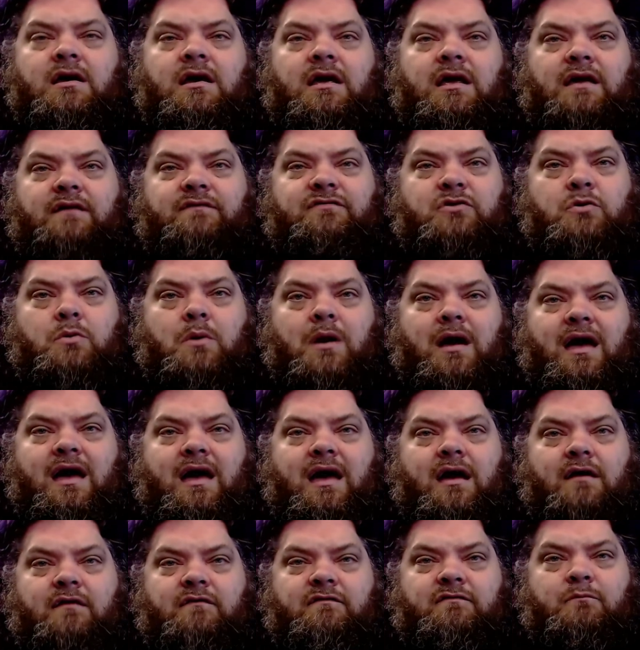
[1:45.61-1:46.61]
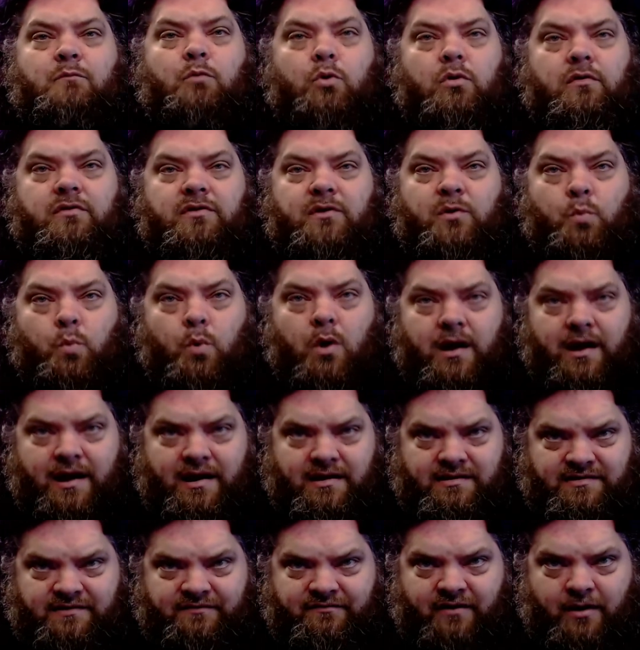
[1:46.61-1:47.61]
If you have more than one
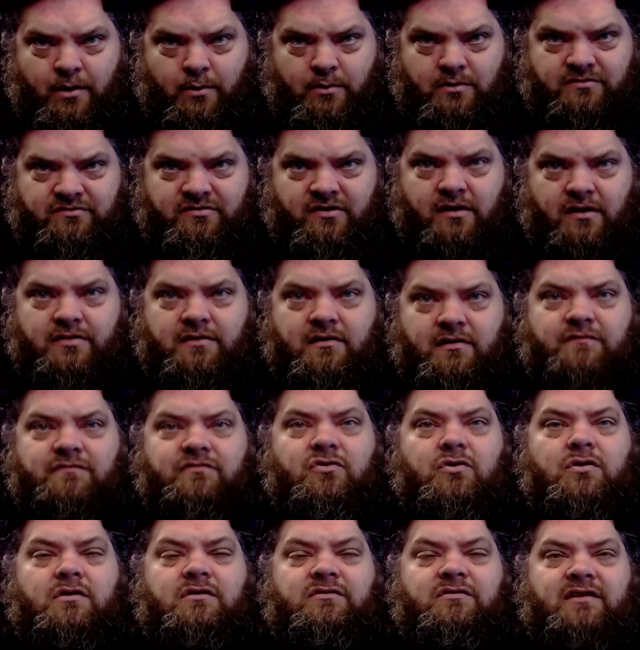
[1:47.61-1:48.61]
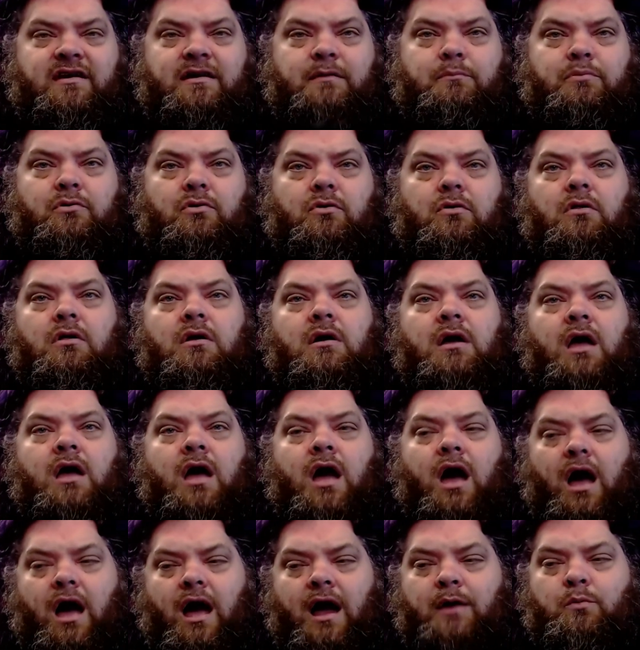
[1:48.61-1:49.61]
antivirus on there, for example,
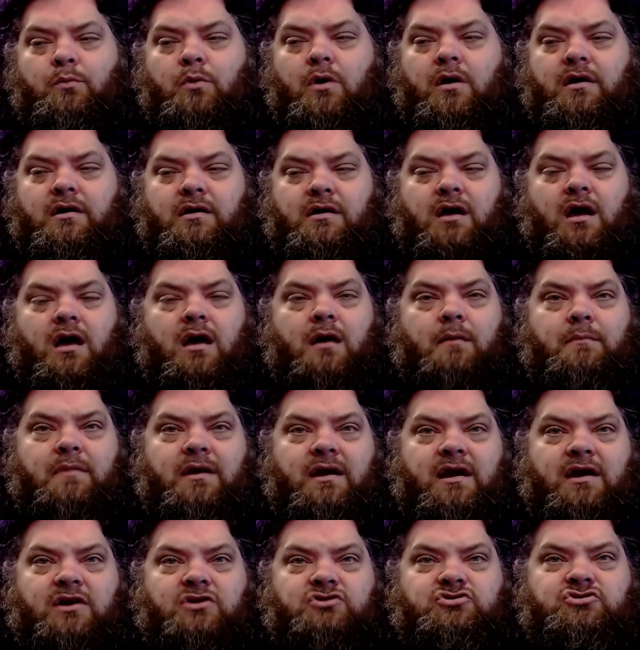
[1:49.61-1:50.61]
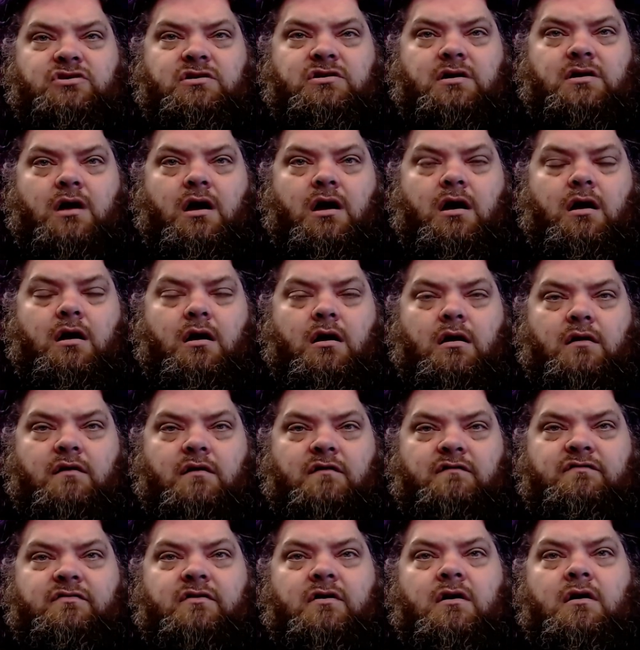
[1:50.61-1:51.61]
I run a combination
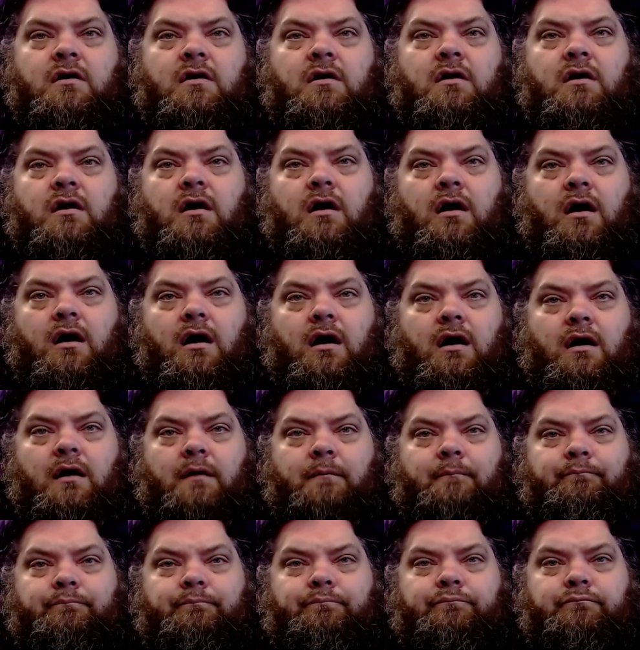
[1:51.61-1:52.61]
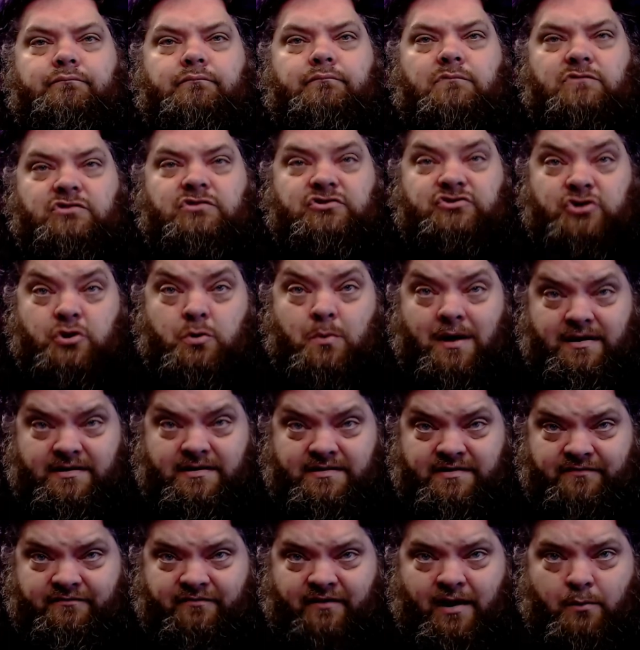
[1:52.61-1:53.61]
of two
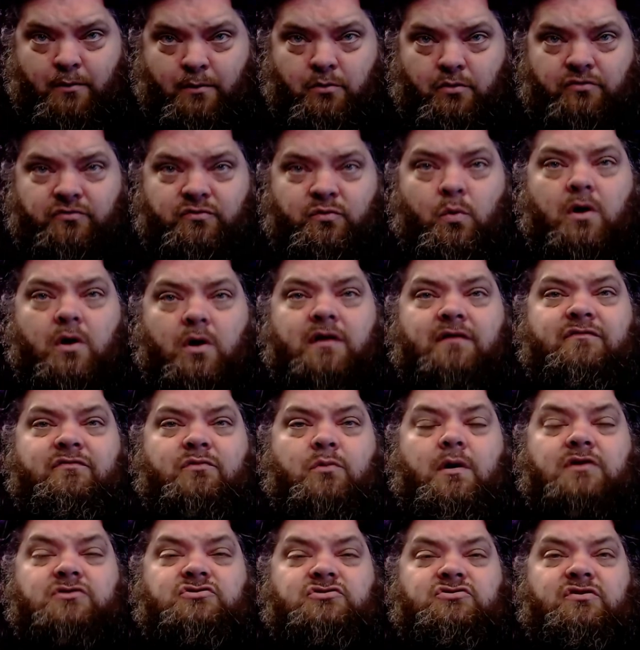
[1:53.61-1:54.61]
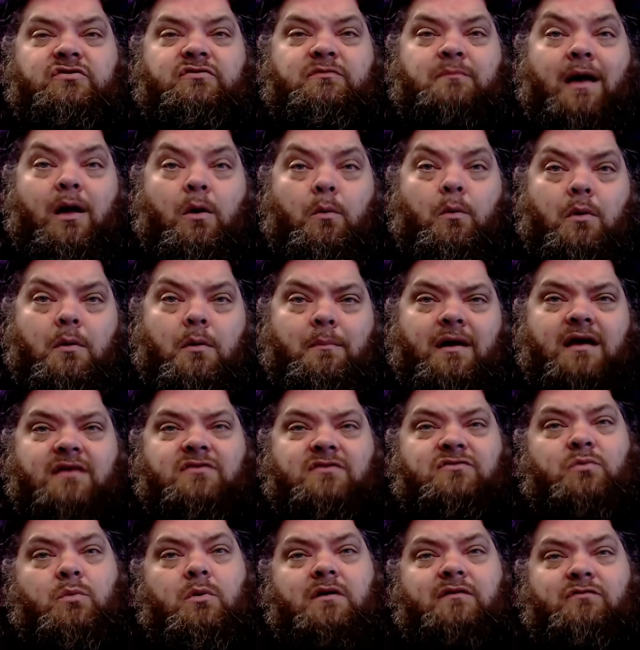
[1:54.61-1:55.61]
antivirals, one of which is
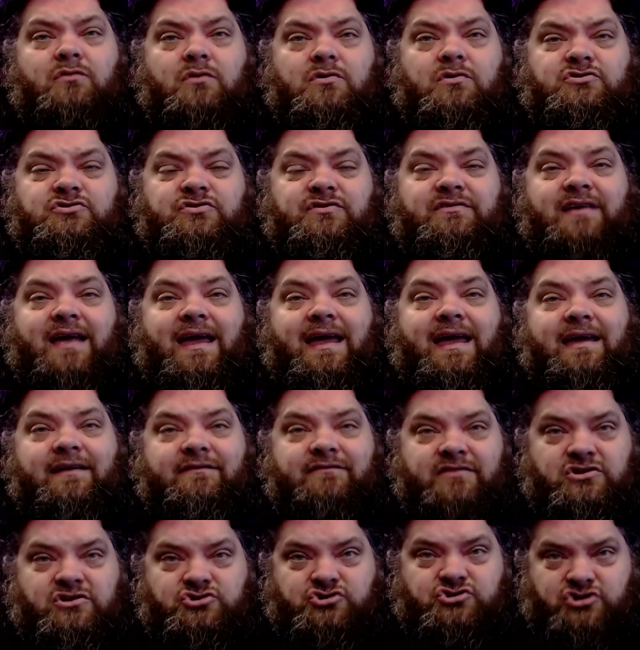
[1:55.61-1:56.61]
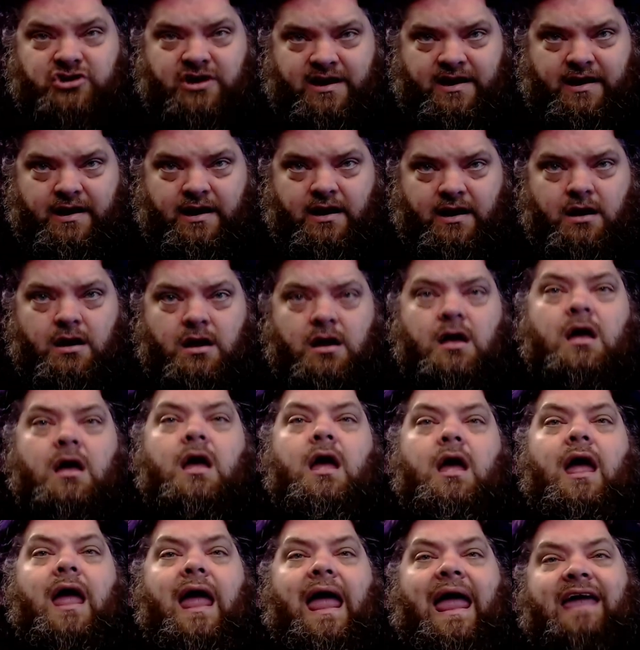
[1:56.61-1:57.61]
Malwarebytes, one of which is AVG.
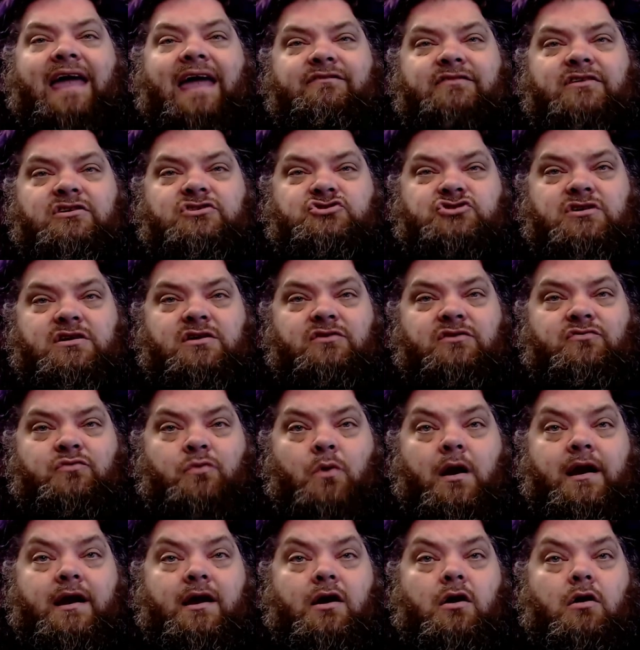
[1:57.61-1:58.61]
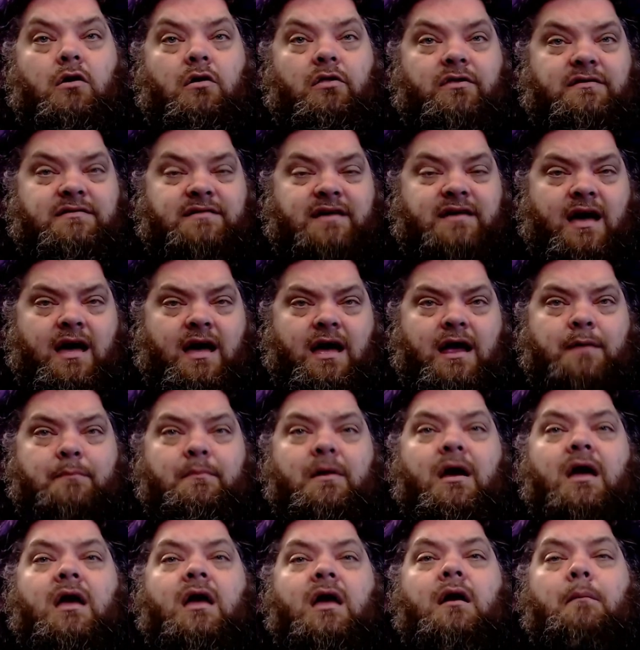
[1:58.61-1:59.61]
AVG is running all the
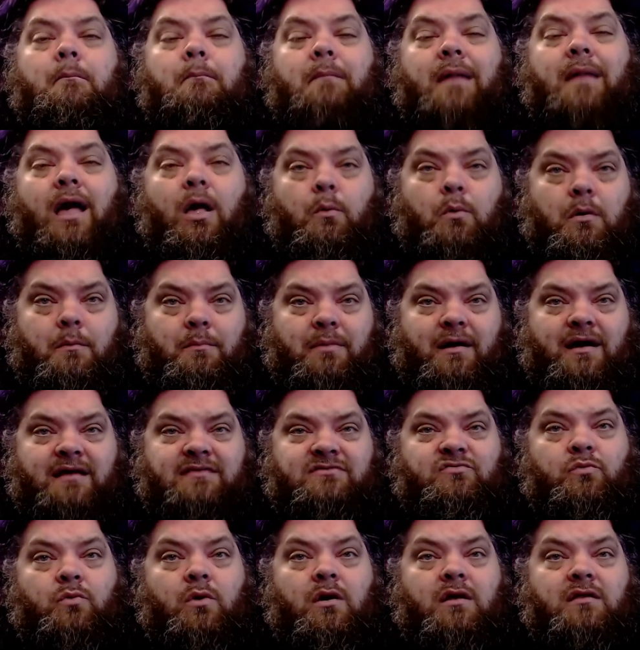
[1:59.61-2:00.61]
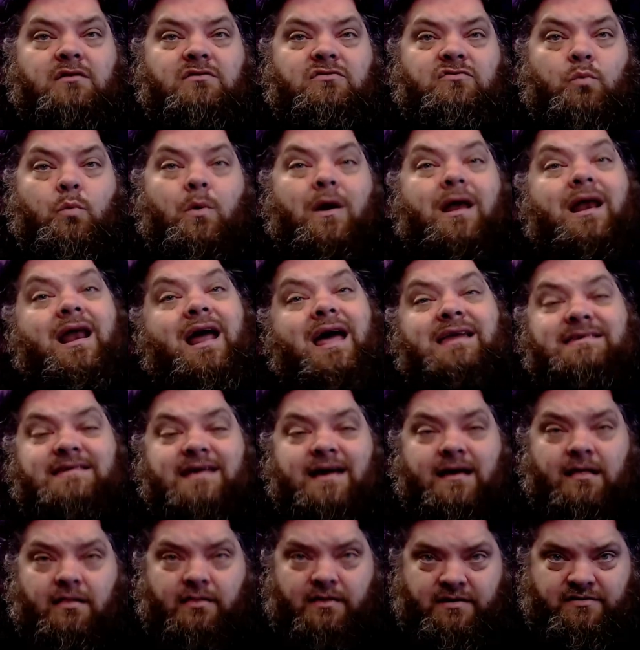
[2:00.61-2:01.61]
time. Malwarebytes runs when I
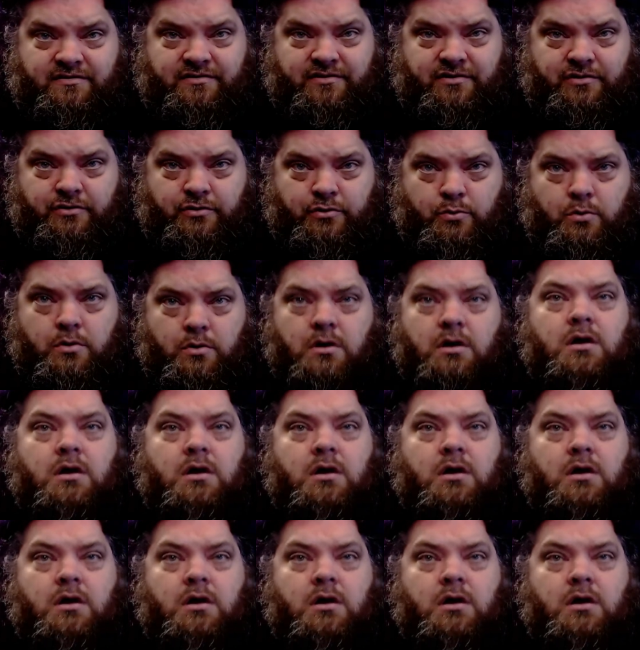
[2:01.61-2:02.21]
tell it to.